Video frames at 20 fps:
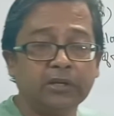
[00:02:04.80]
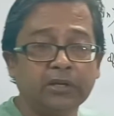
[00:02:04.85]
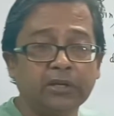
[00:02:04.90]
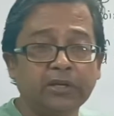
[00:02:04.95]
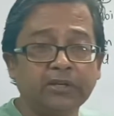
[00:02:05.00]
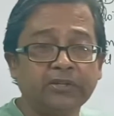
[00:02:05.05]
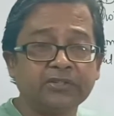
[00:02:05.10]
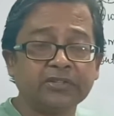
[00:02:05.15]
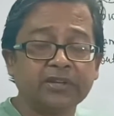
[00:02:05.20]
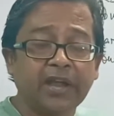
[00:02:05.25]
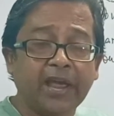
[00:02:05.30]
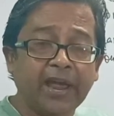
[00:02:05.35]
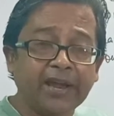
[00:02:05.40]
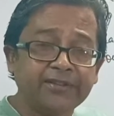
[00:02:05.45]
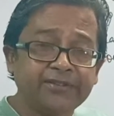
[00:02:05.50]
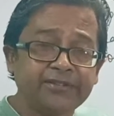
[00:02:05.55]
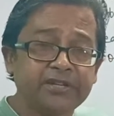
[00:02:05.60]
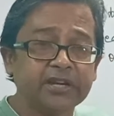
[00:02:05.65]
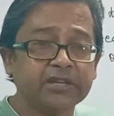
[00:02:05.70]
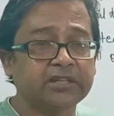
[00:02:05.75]
It is an
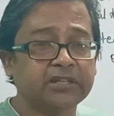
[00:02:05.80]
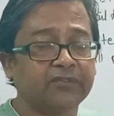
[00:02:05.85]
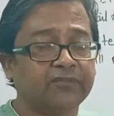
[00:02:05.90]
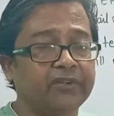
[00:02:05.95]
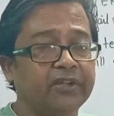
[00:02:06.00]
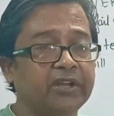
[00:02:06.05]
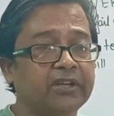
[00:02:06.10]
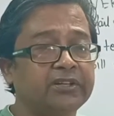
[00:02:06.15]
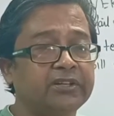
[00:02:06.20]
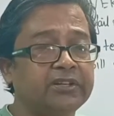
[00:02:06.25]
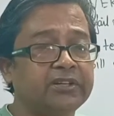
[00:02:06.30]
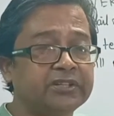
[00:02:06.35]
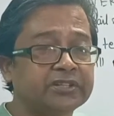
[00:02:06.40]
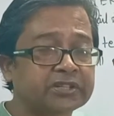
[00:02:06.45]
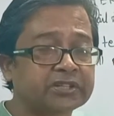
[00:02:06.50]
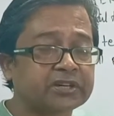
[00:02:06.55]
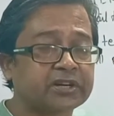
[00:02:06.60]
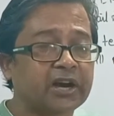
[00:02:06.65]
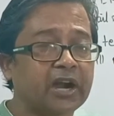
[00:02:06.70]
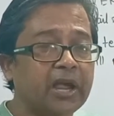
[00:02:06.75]
adjective. It
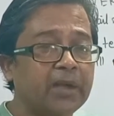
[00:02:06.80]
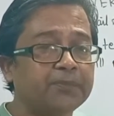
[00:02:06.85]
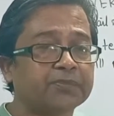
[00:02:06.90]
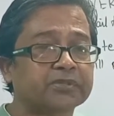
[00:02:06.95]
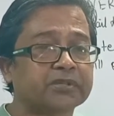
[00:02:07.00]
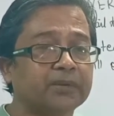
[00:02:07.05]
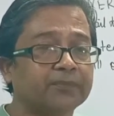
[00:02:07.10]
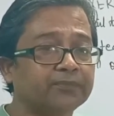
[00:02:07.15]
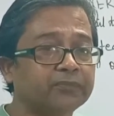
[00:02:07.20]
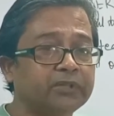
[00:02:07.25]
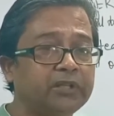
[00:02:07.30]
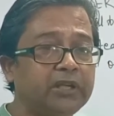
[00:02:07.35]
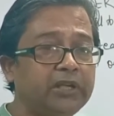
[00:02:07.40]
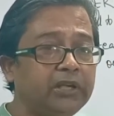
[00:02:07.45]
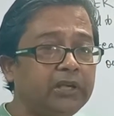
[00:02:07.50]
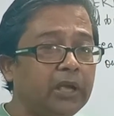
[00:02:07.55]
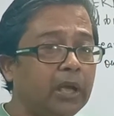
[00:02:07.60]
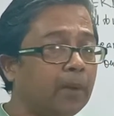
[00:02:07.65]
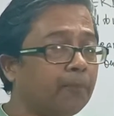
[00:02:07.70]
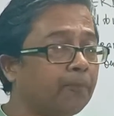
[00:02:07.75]
describes
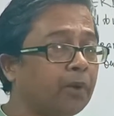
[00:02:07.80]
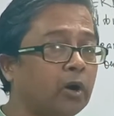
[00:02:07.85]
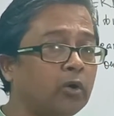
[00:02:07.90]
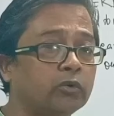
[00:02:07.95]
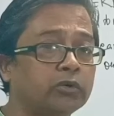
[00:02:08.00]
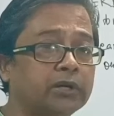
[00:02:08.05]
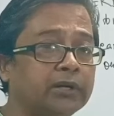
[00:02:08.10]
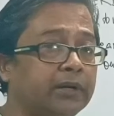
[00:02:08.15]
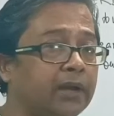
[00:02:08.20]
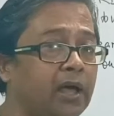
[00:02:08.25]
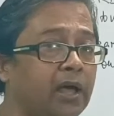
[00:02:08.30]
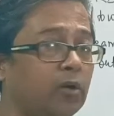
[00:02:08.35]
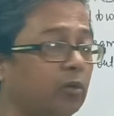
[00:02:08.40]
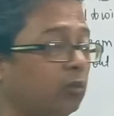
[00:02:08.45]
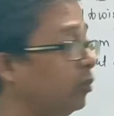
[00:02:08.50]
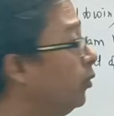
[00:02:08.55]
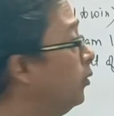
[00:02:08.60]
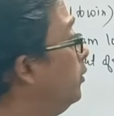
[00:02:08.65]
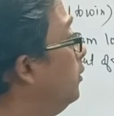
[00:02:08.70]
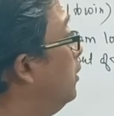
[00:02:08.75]
something about a
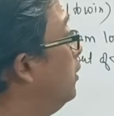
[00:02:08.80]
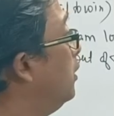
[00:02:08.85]
noun.